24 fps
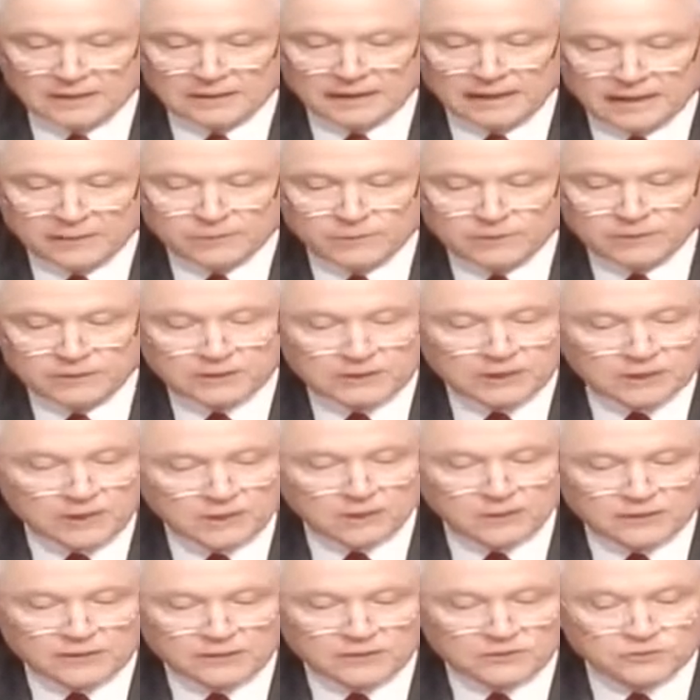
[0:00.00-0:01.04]
I have been
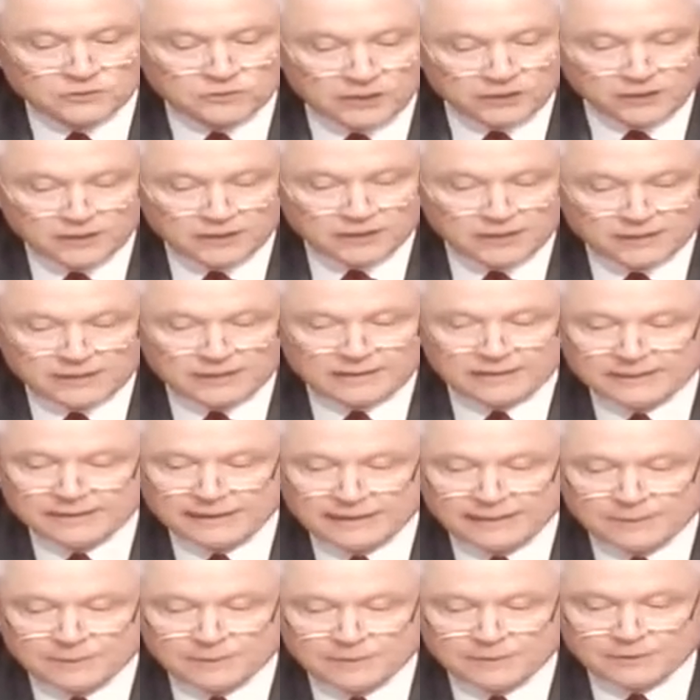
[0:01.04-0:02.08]
called a surrogate a
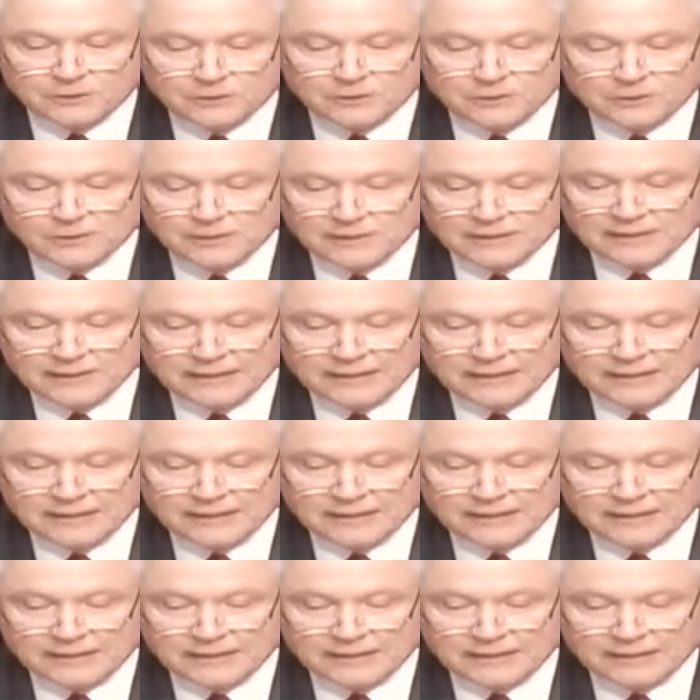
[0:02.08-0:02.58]
time or two in